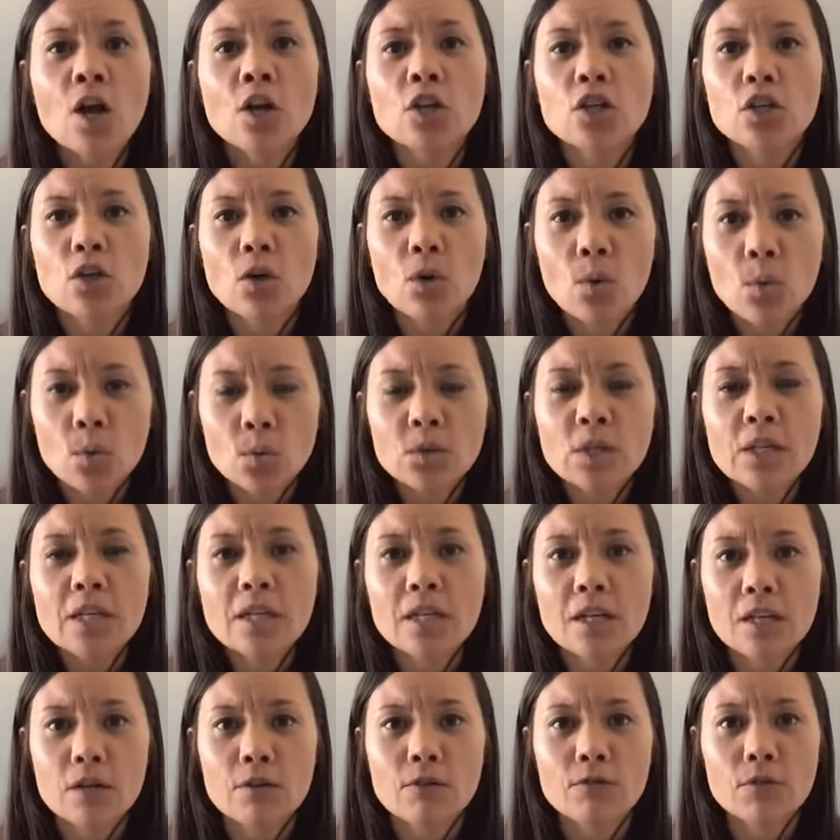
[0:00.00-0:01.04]
You only
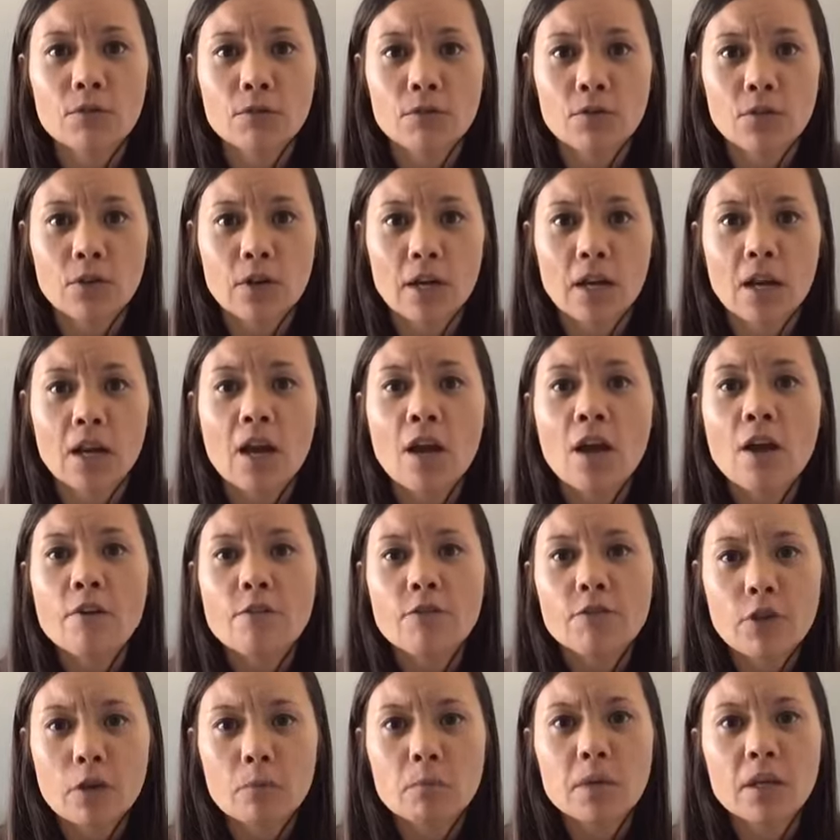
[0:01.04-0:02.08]
get it for free
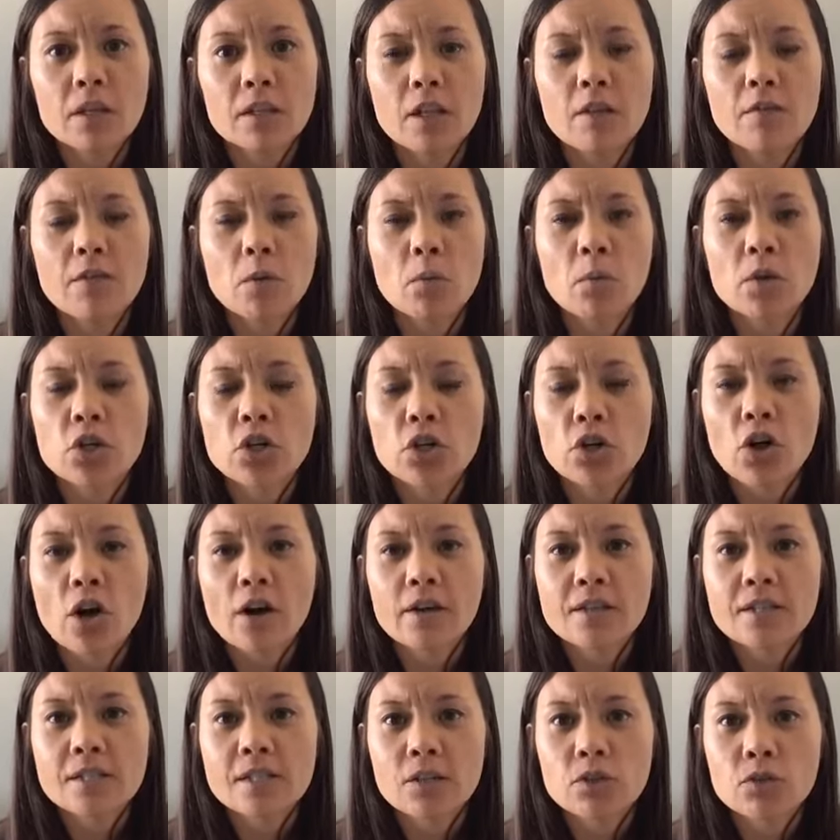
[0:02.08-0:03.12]
from Young Living when you're
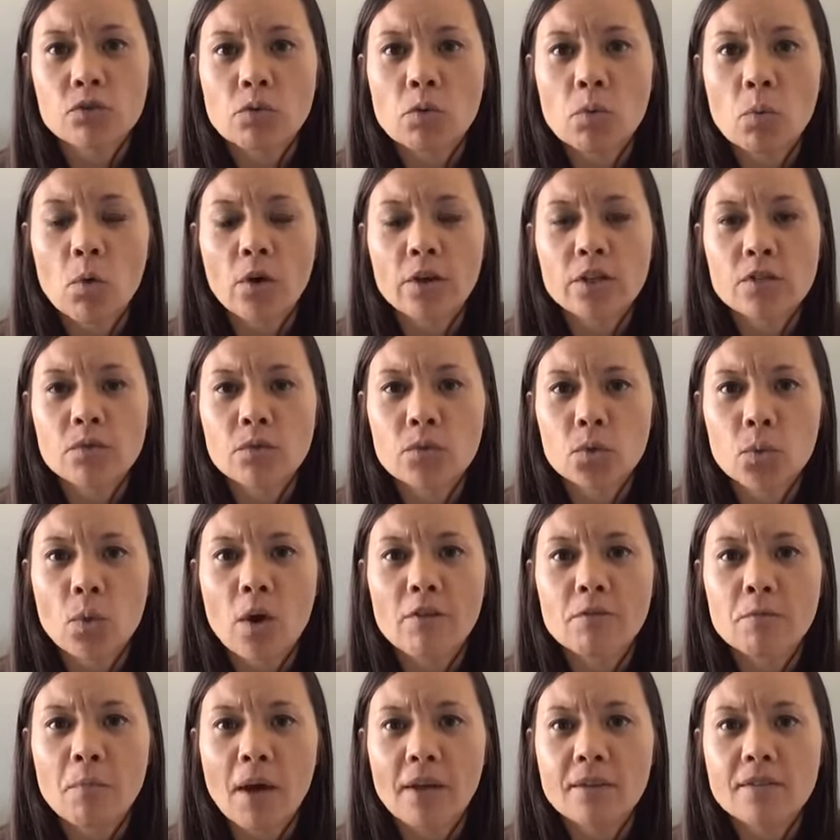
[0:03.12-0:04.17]
on Essential Rewards for
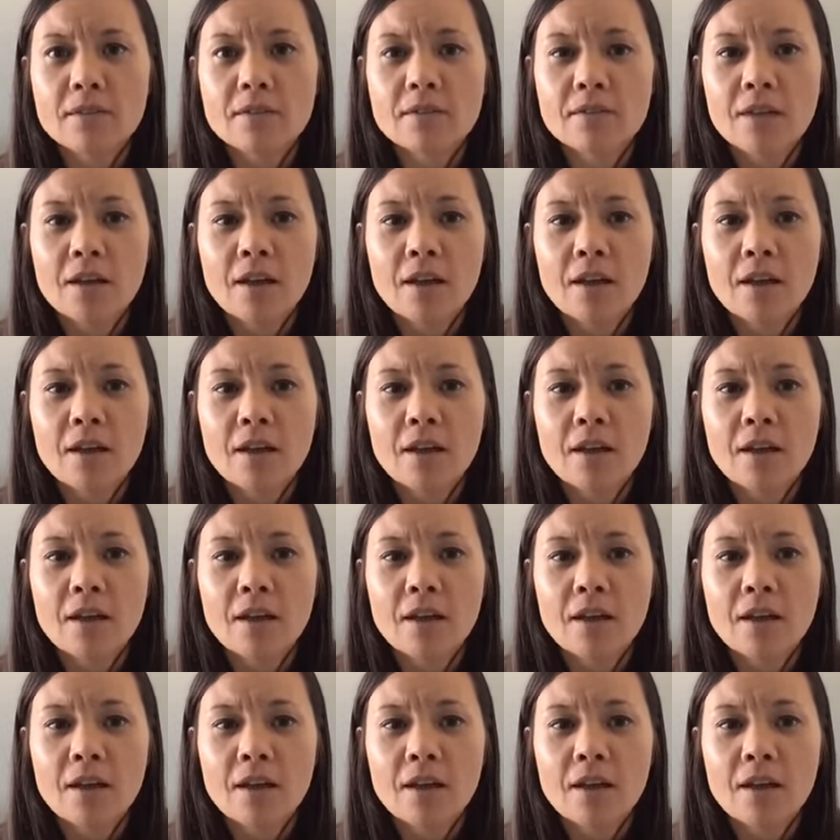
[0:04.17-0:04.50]
12 months.